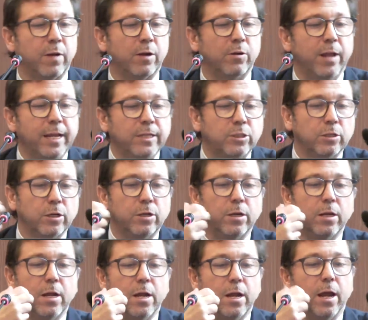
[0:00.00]

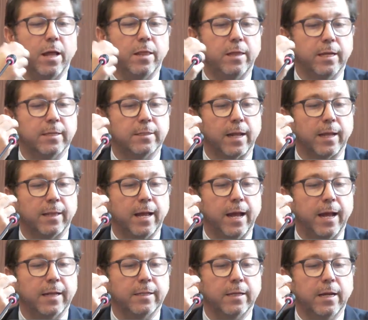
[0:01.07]
regulation and things like
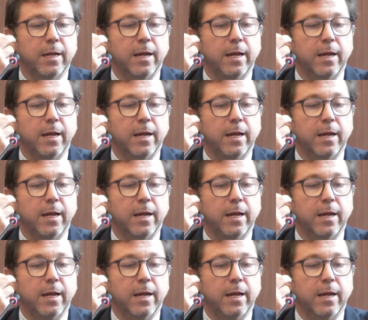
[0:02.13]
that,